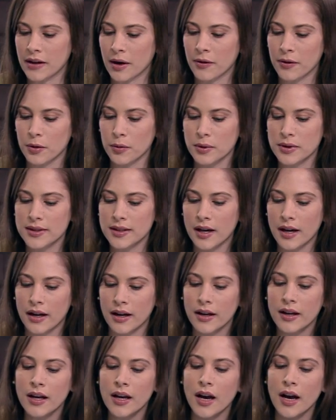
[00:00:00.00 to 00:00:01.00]
Now, there was
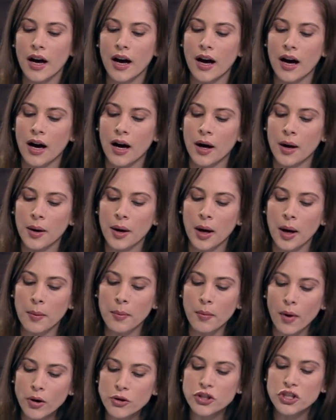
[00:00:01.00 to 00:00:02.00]
a, a, a,
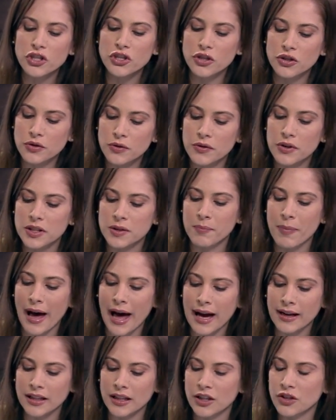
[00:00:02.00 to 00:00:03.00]
motion to do this
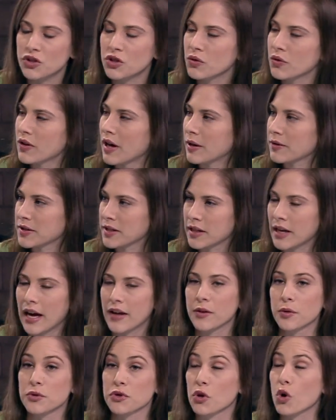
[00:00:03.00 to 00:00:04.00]
back in
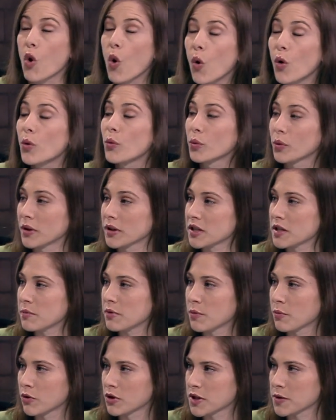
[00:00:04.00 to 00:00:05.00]
2009. There was a court ruling, to
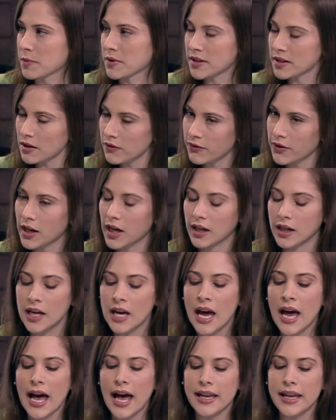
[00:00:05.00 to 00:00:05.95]
be more specific.